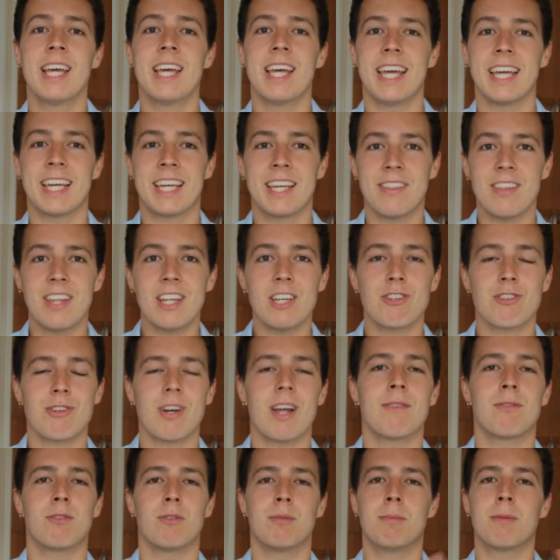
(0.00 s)
It can then
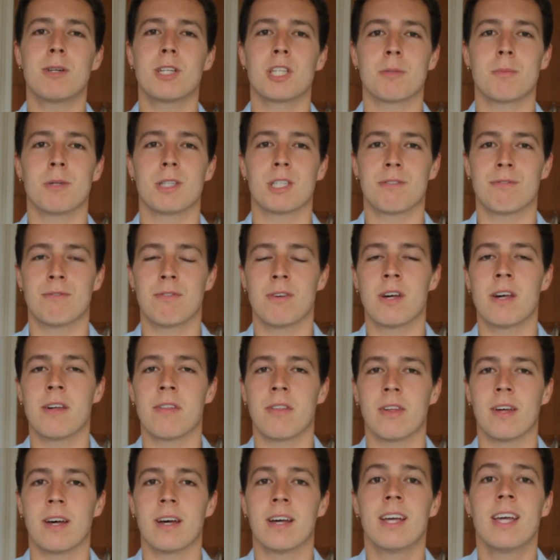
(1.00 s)
travel much, much
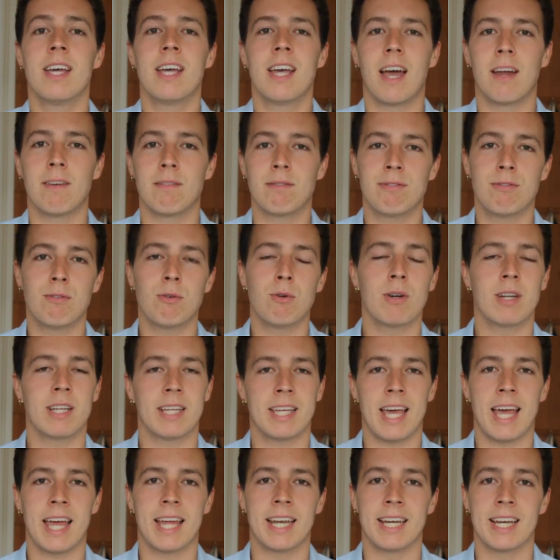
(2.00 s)
further and fall
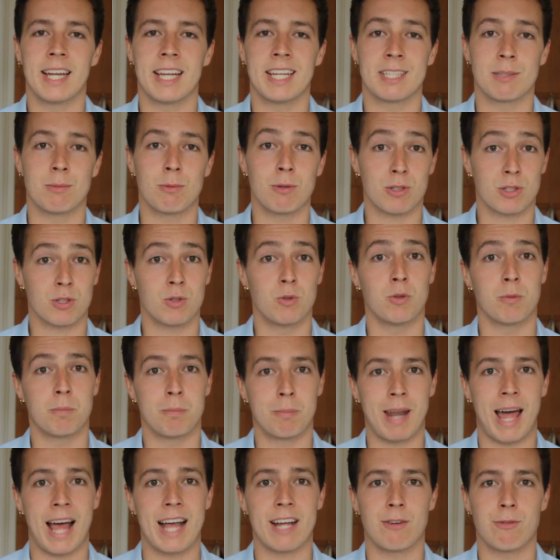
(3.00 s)
again as what's called
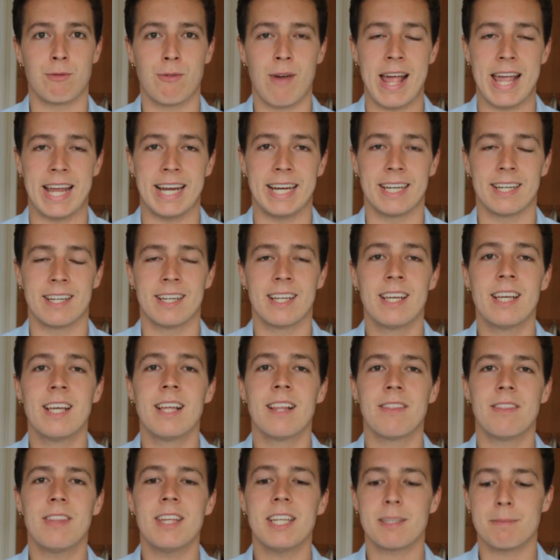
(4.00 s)
black rain.
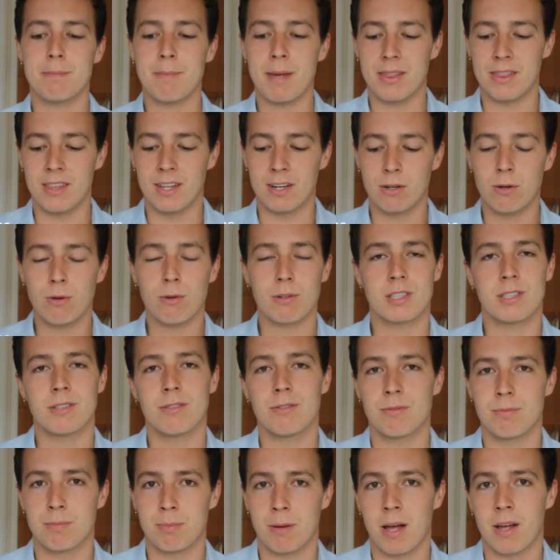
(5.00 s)
This meant that lots
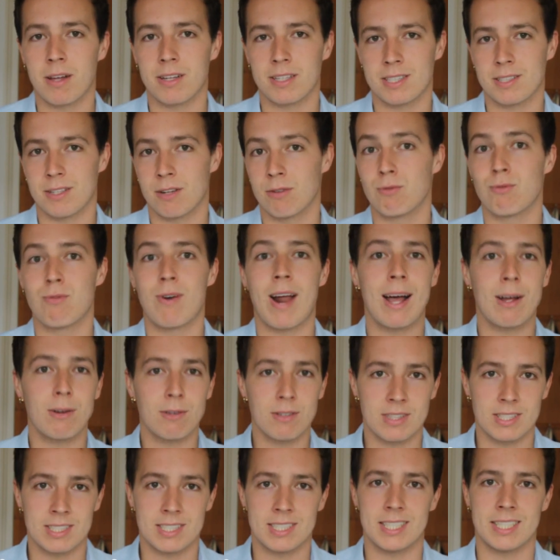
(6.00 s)
of parts around
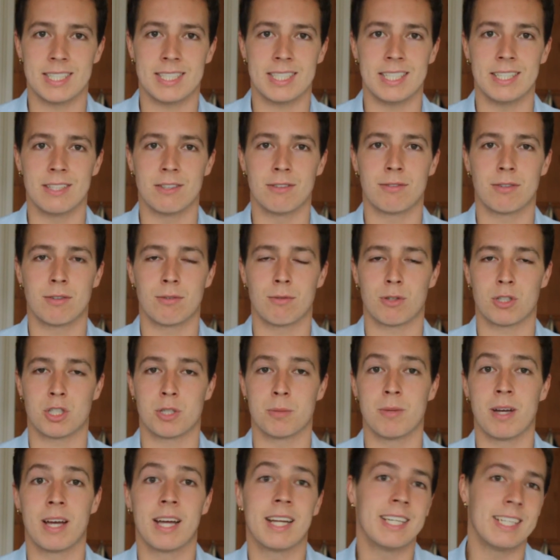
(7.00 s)
the city of
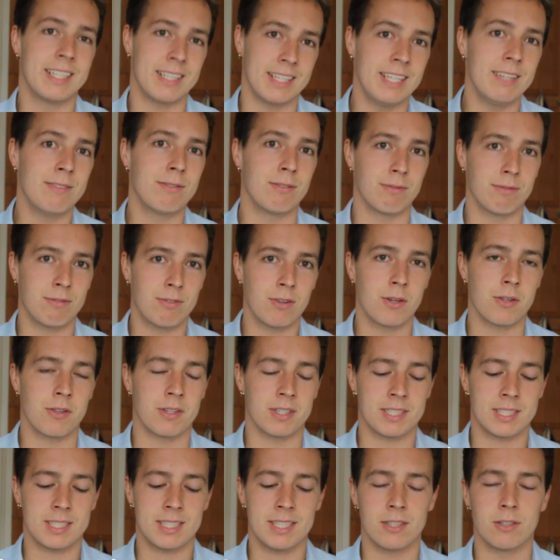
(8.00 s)
Hiroshima, and even further
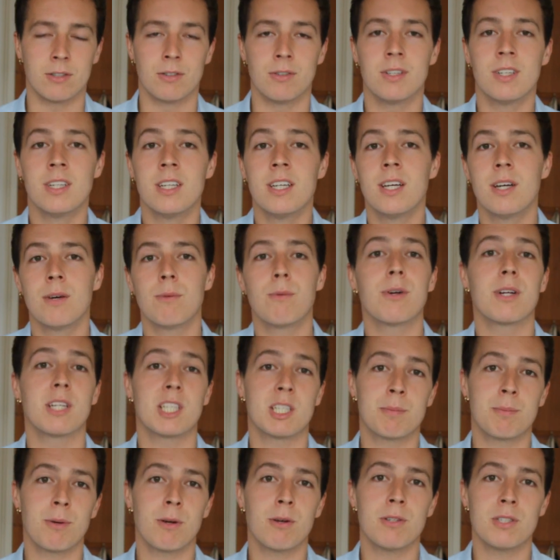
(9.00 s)
still, were
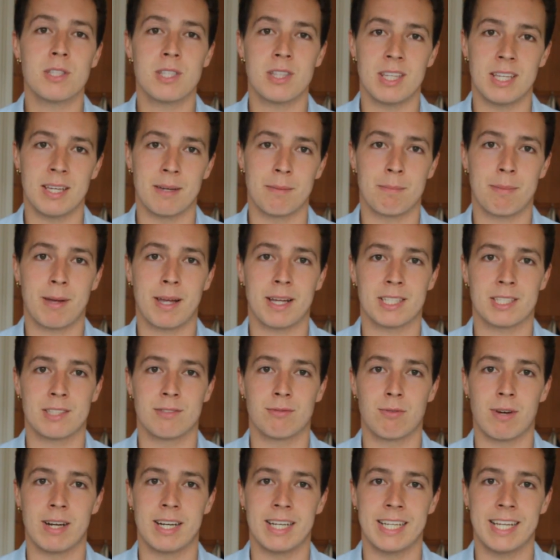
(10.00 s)
exposed to the impacts of
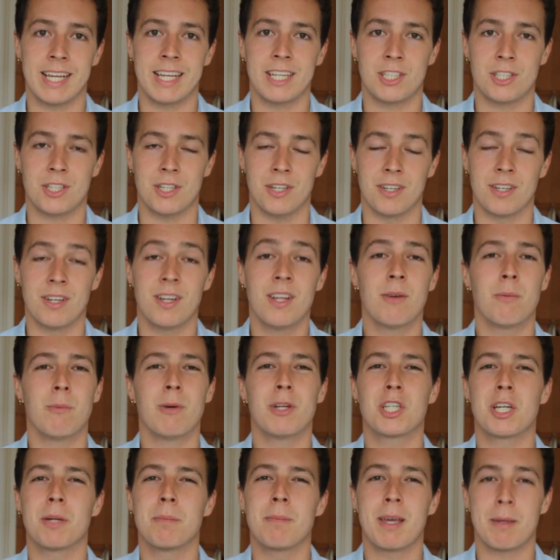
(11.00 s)
radiation,
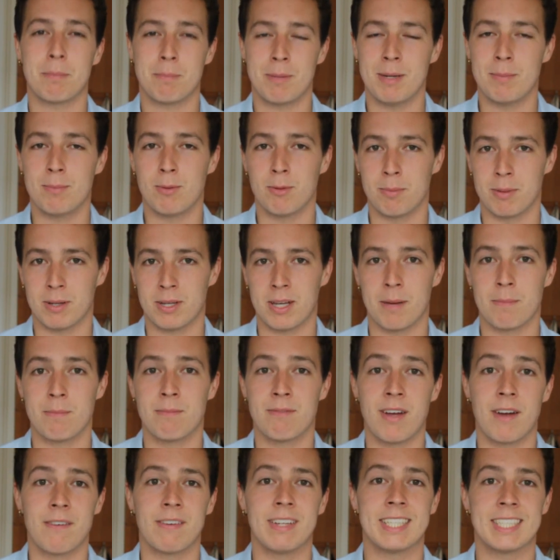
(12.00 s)
which can make people become
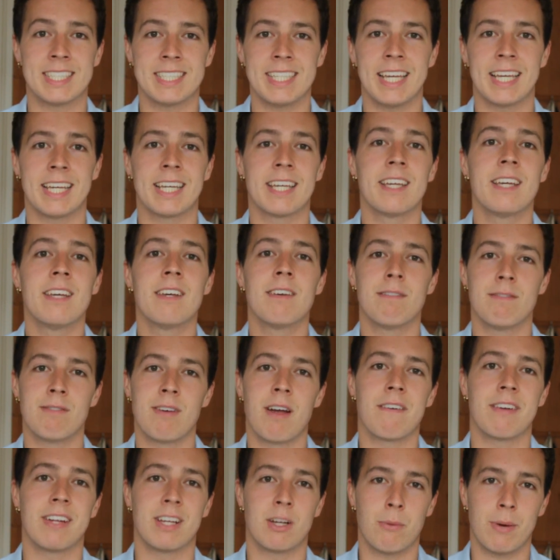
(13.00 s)
very sick
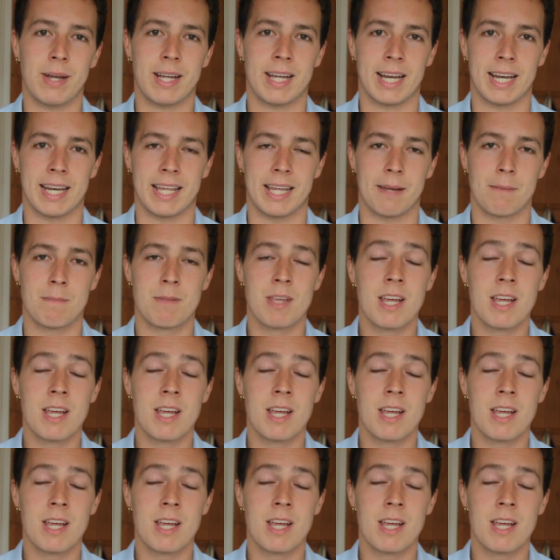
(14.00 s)
very quickly.